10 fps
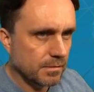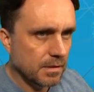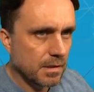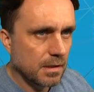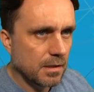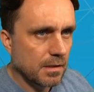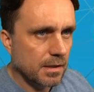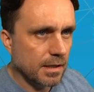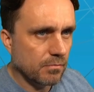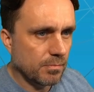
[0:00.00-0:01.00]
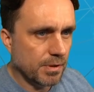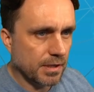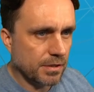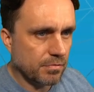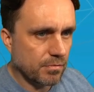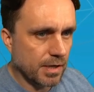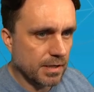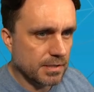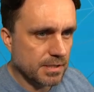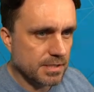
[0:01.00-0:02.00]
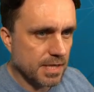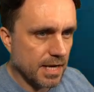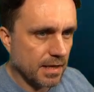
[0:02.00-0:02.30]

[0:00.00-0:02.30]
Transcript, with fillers: Okay, we'll bring a three into the stack.